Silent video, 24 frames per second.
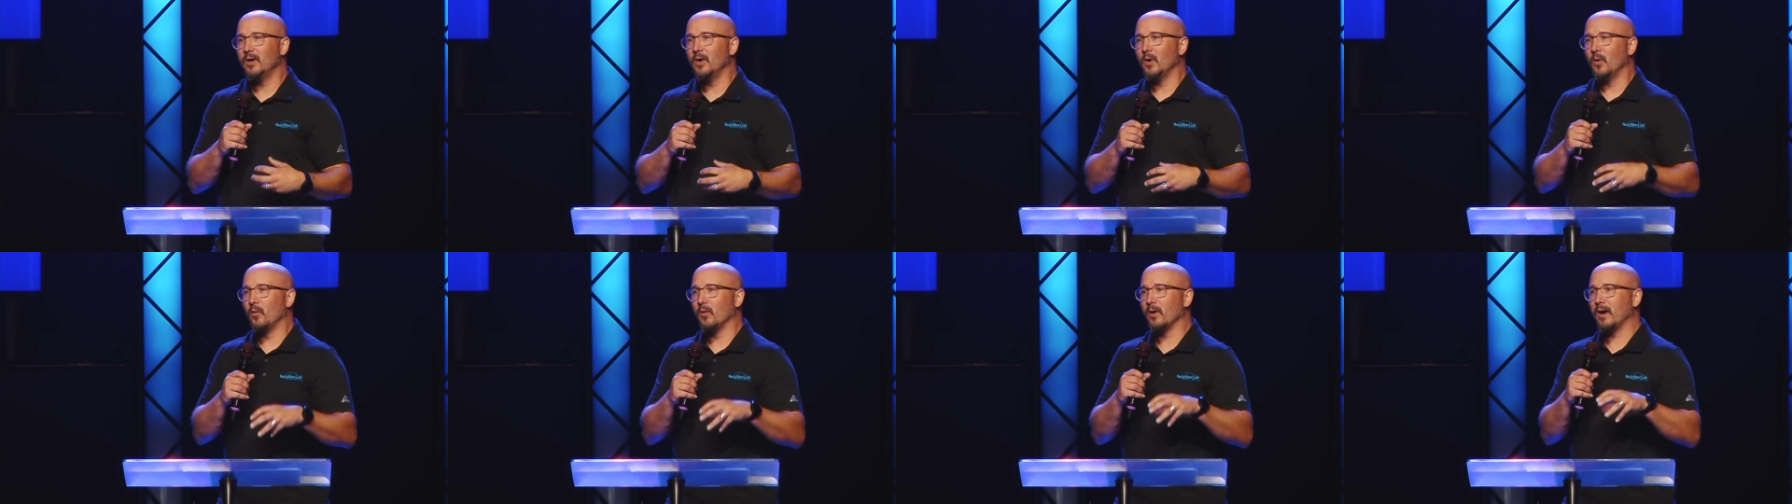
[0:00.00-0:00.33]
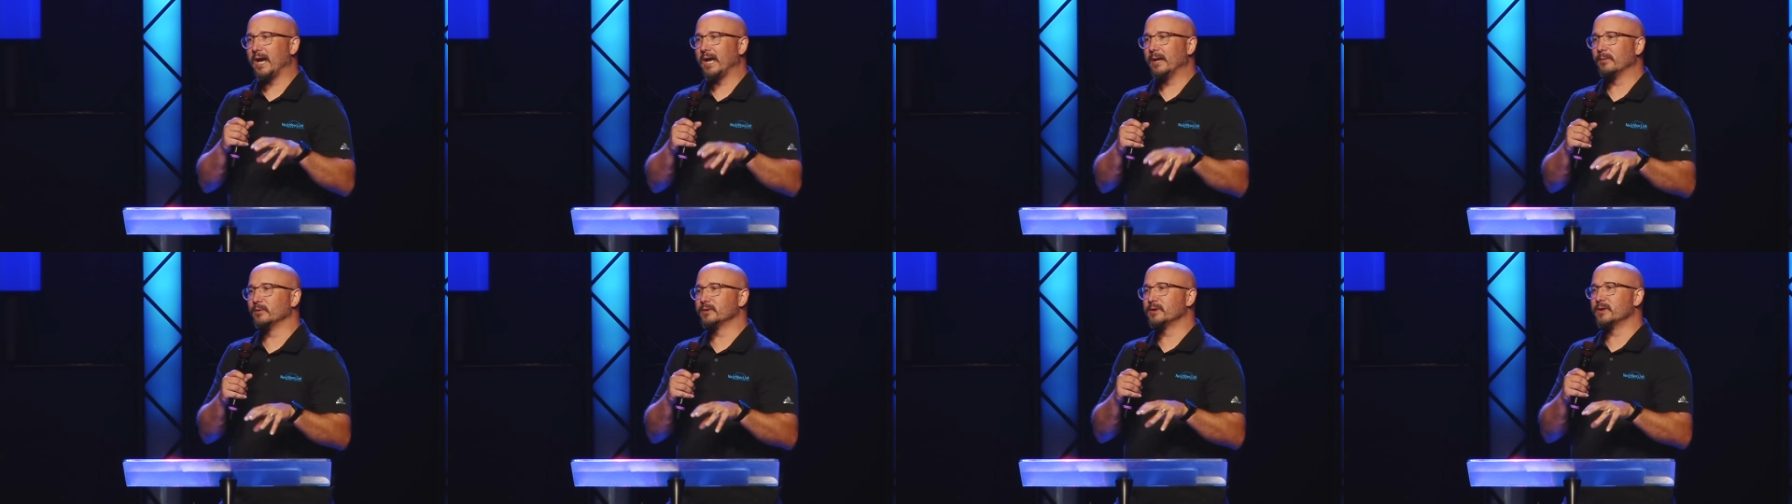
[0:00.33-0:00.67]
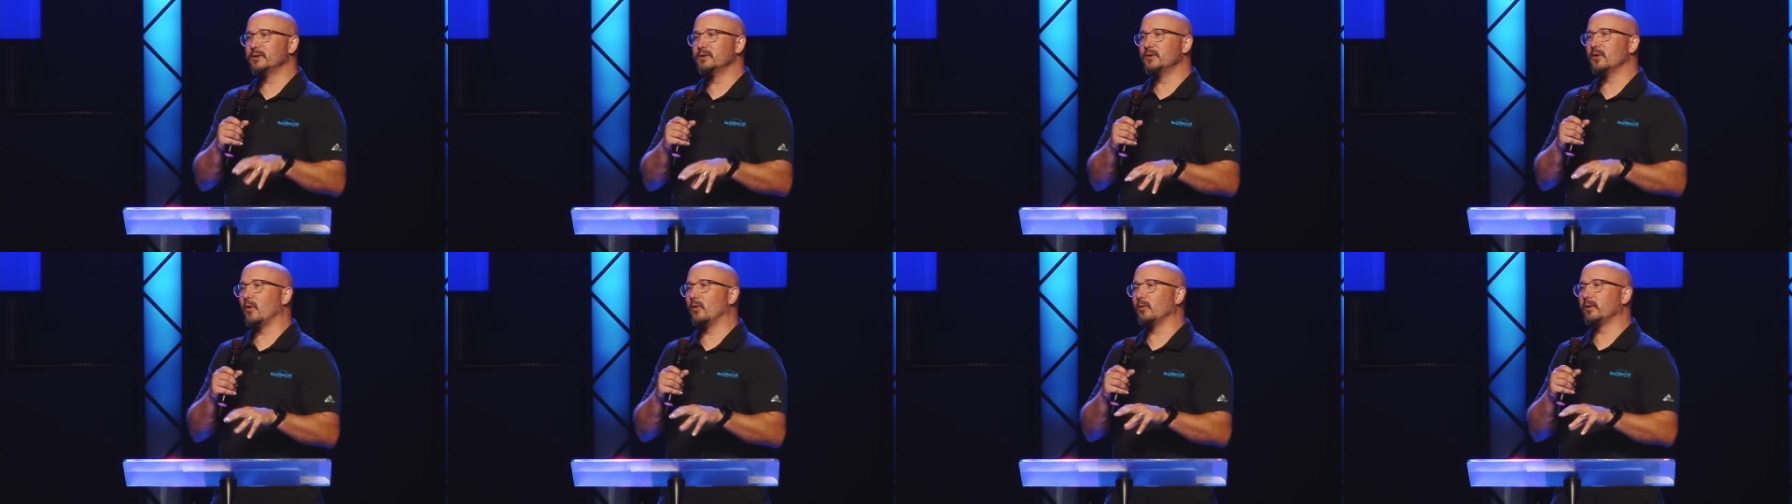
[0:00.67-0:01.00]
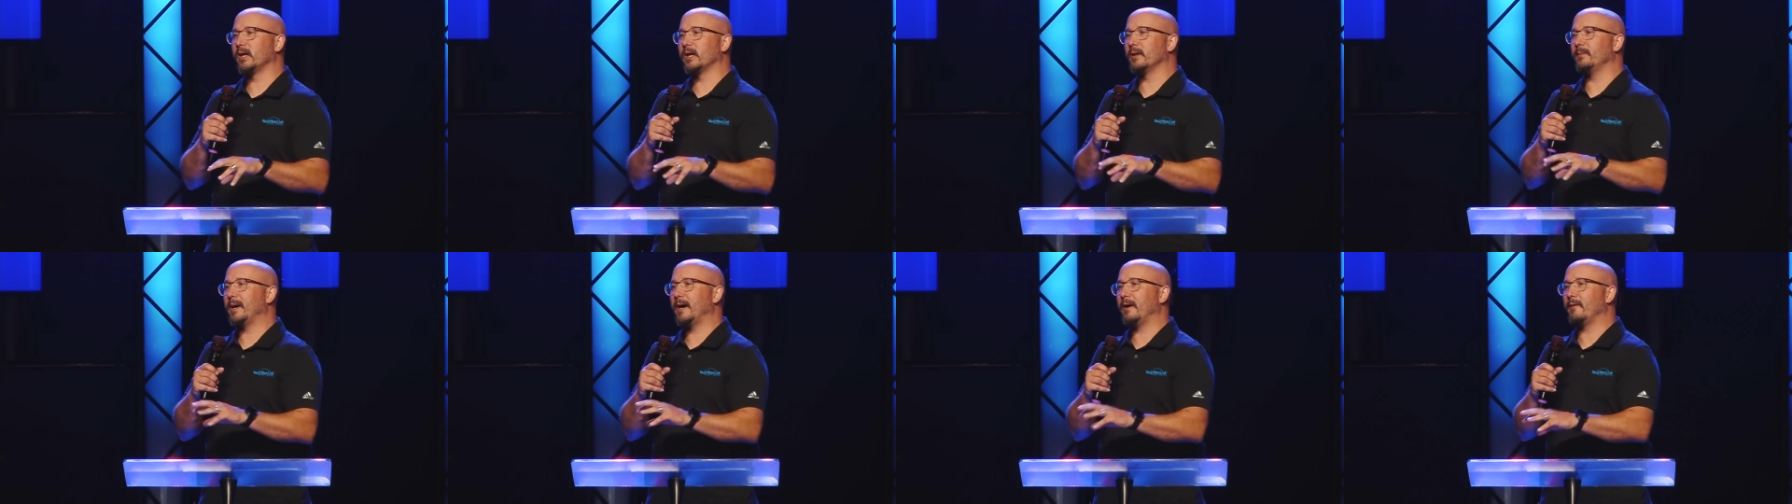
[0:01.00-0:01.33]
We're able to do
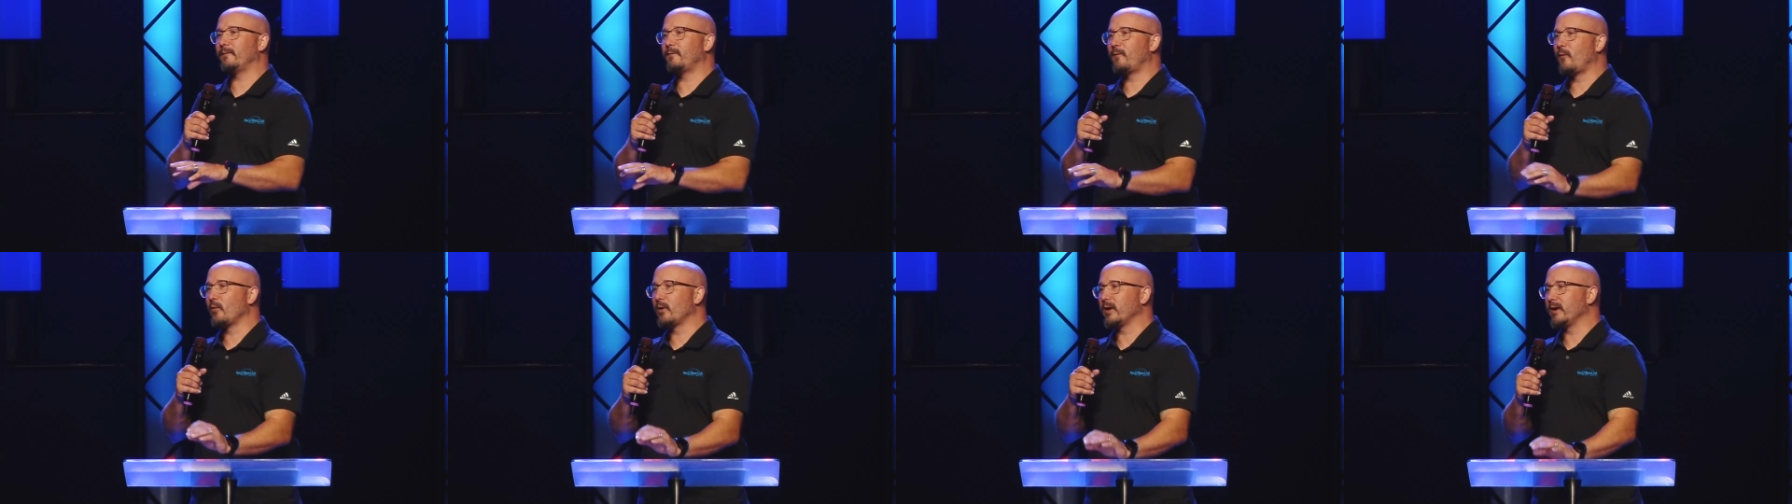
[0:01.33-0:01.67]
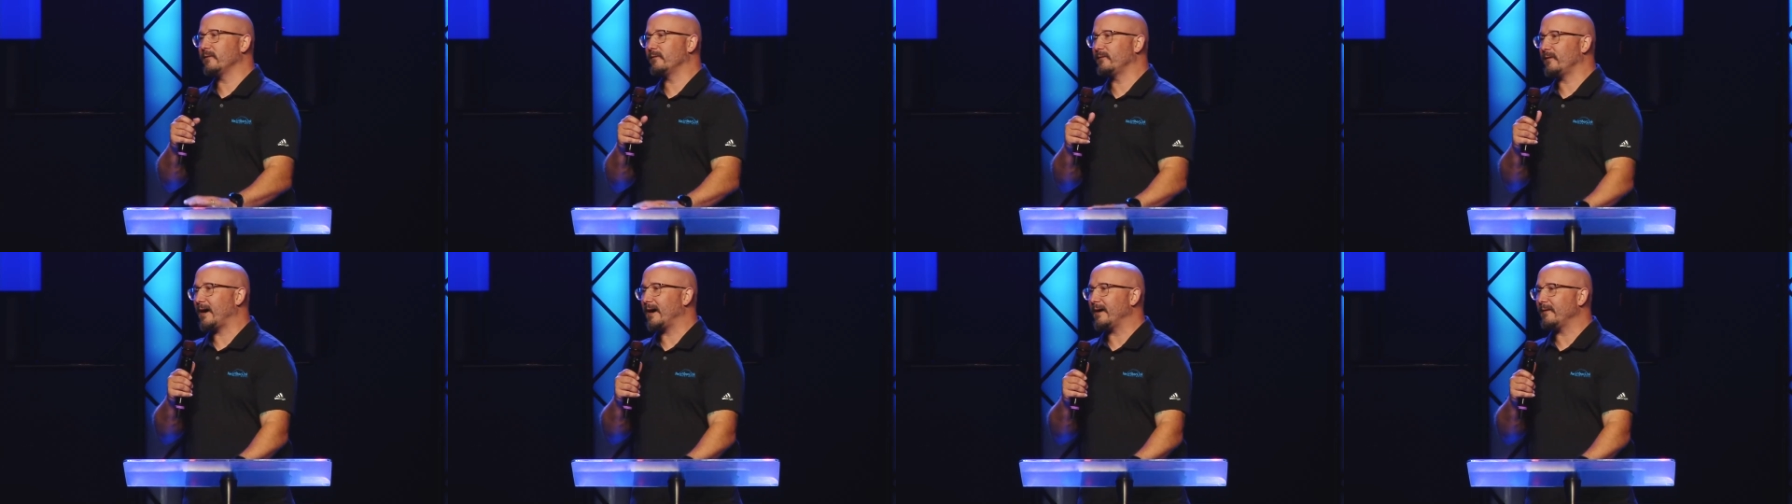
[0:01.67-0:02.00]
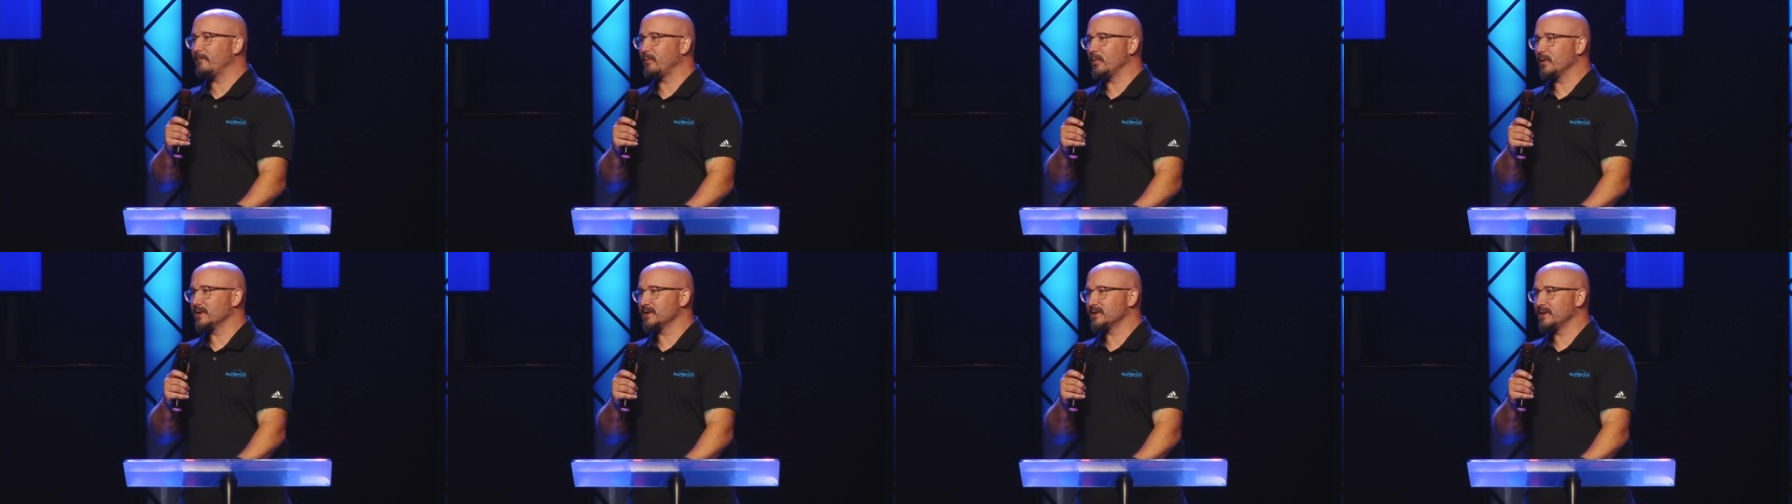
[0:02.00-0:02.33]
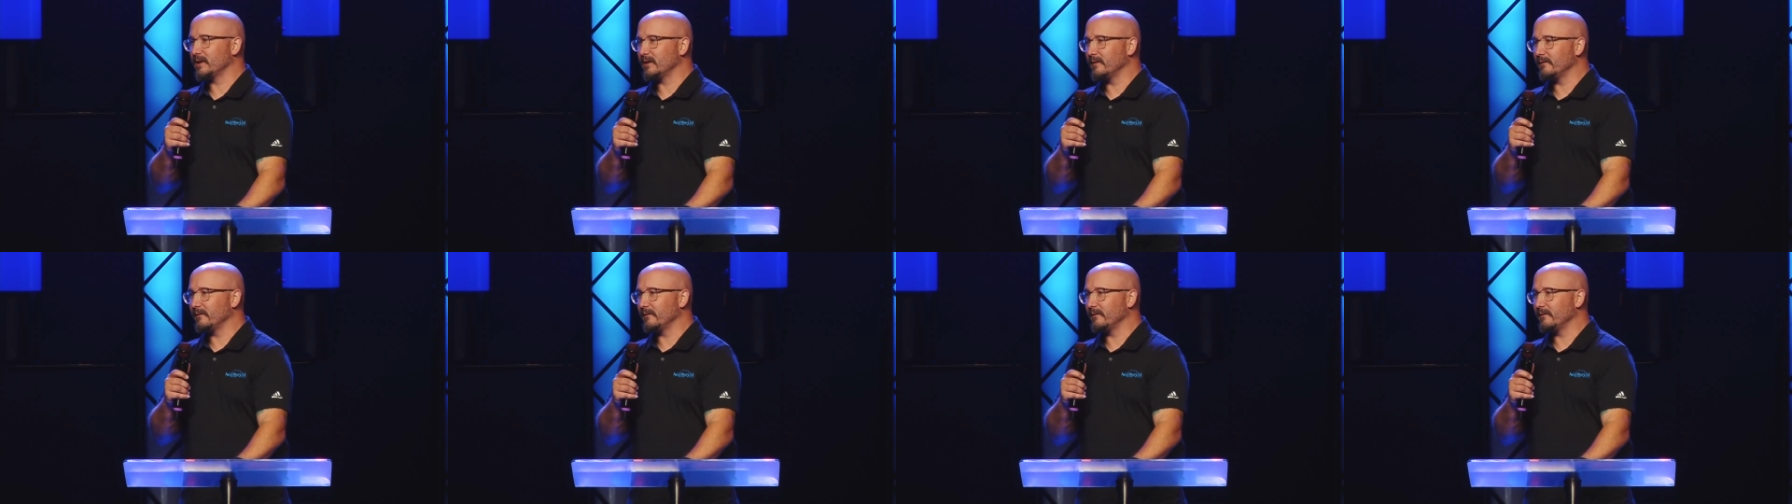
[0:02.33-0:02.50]
only about 45%